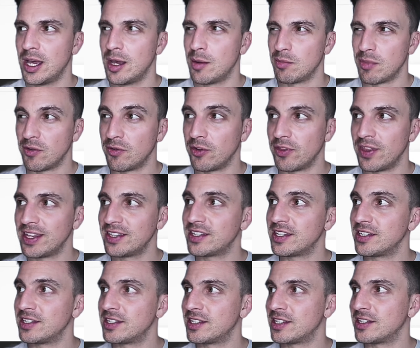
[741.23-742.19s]
But for this
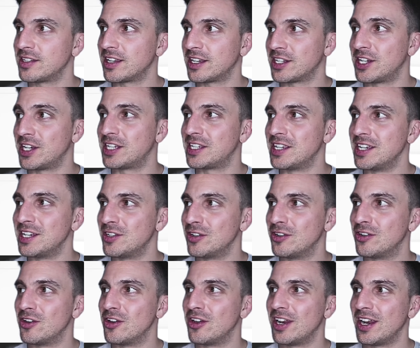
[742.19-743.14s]
instance, I just need to
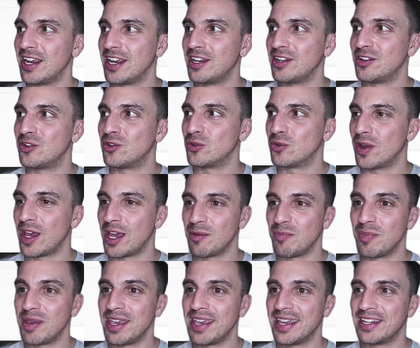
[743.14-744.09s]
turn it into a
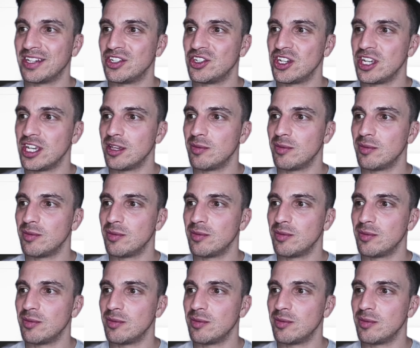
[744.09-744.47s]
PNG